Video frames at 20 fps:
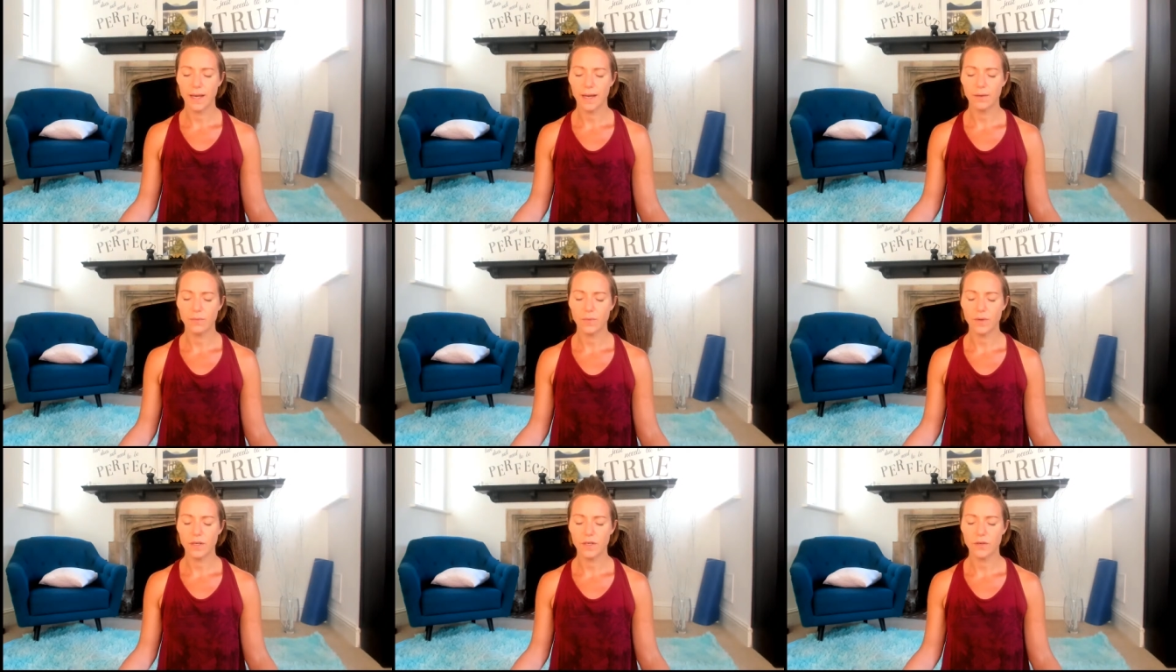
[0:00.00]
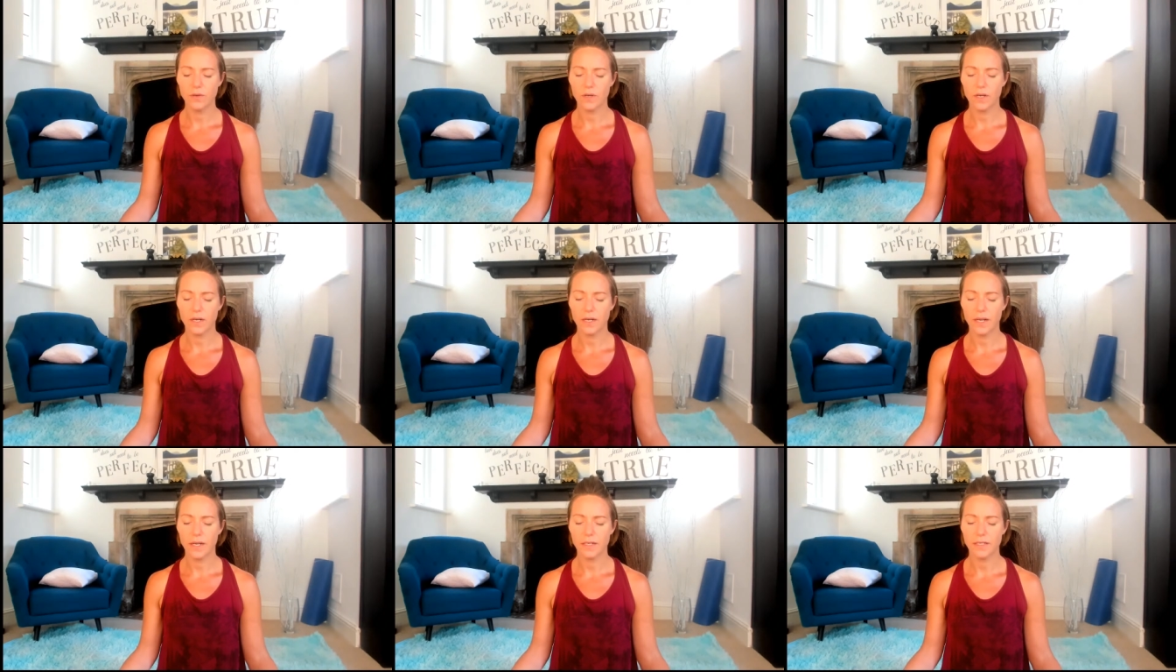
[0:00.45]
And when you're
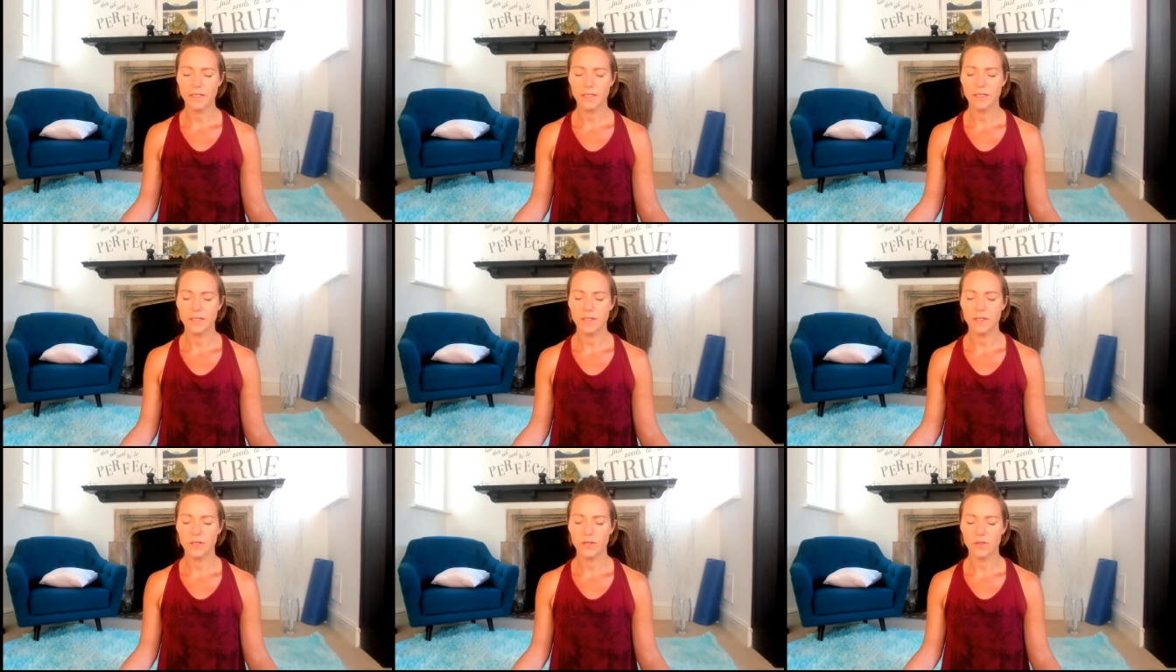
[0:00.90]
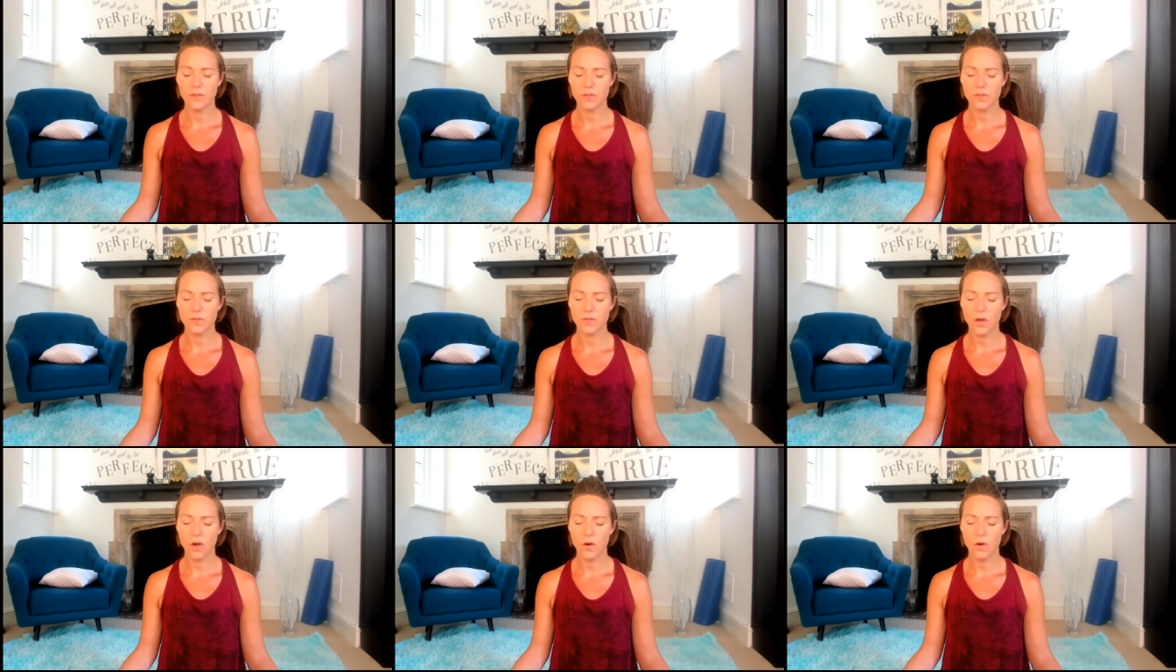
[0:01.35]
connected to your
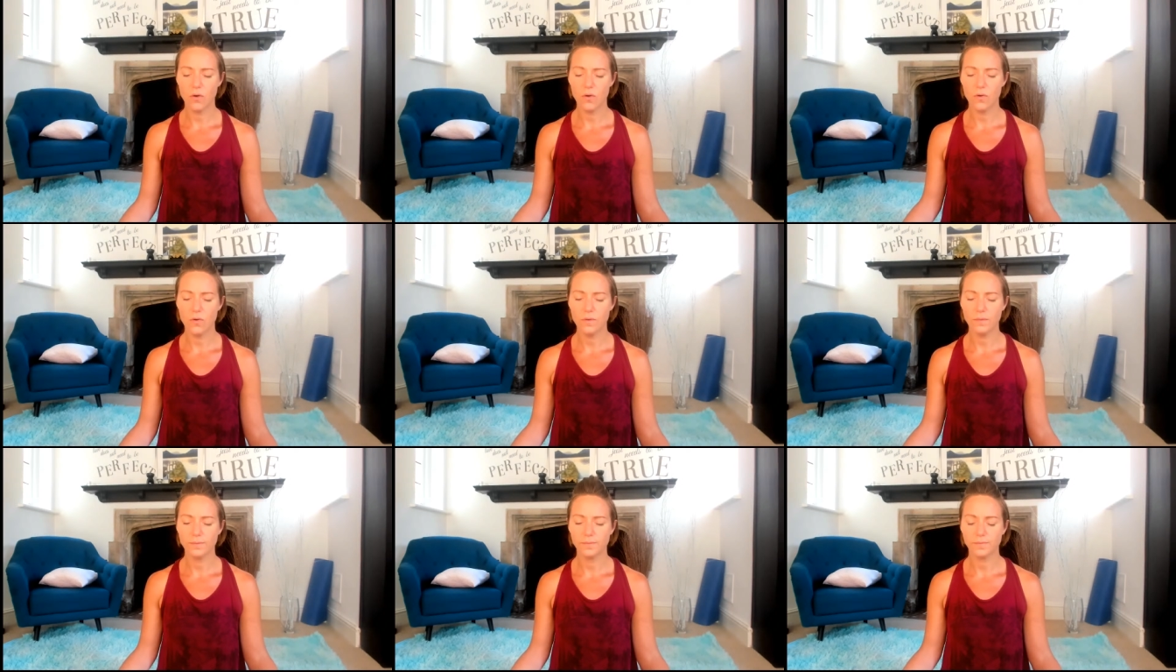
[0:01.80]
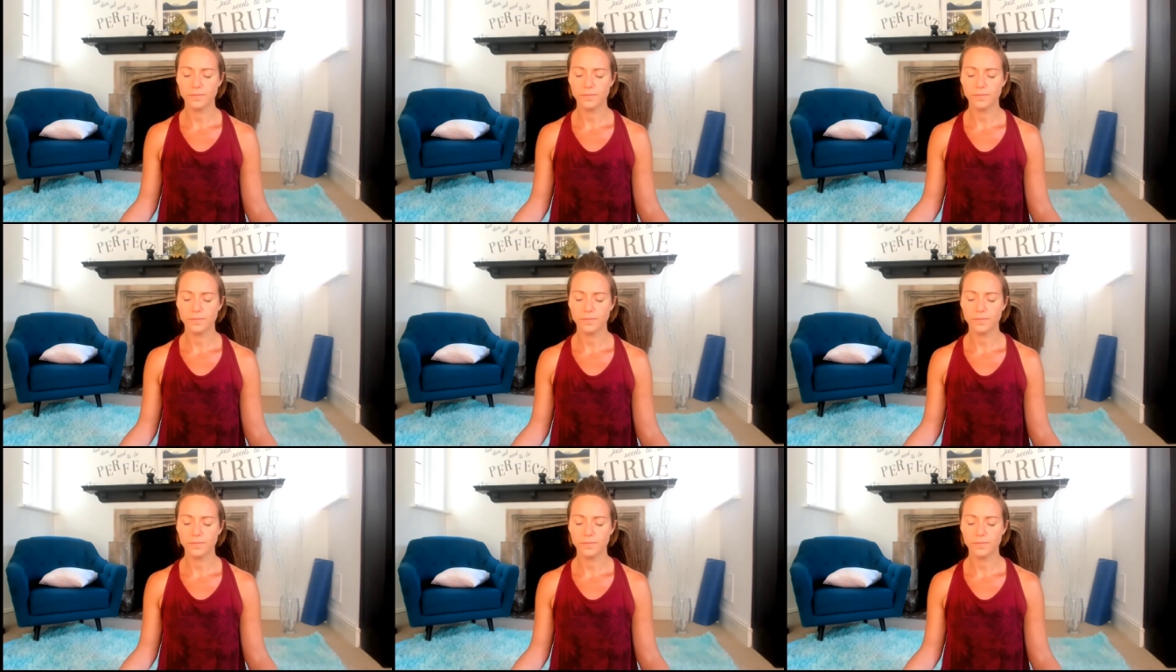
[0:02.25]
soul,